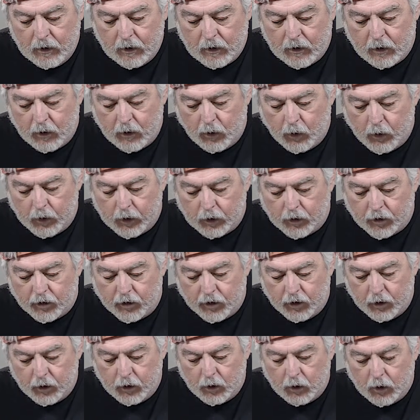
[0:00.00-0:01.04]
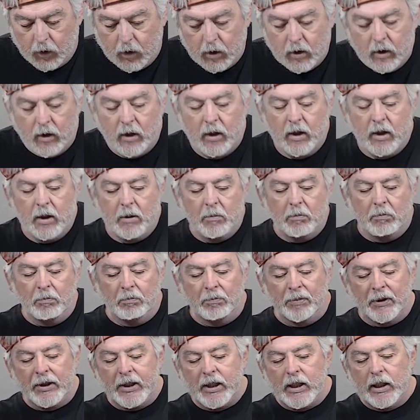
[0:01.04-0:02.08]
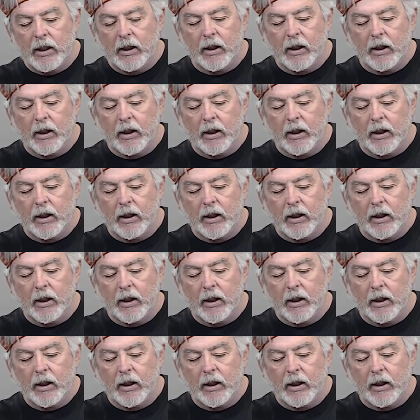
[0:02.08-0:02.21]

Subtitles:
going to bleed